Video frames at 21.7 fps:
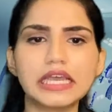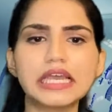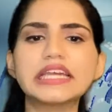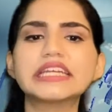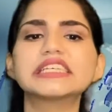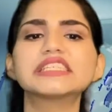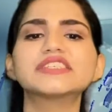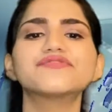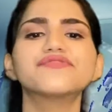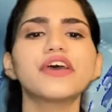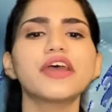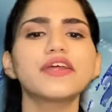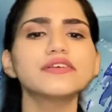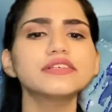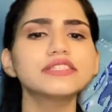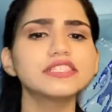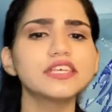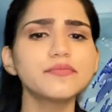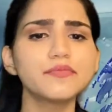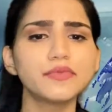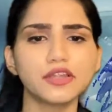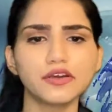it is
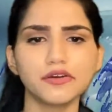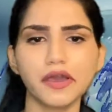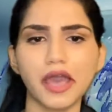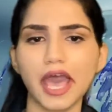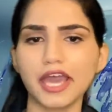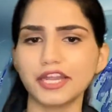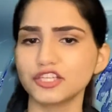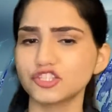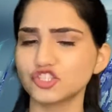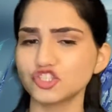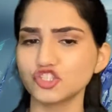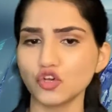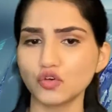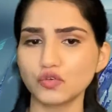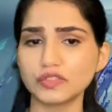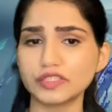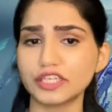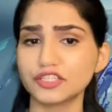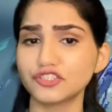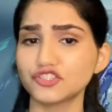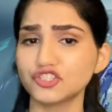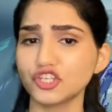very similar and it
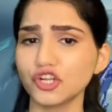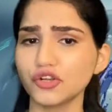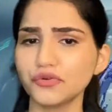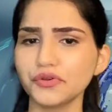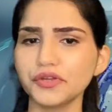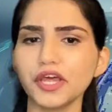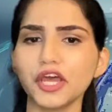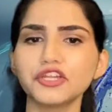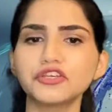shows that children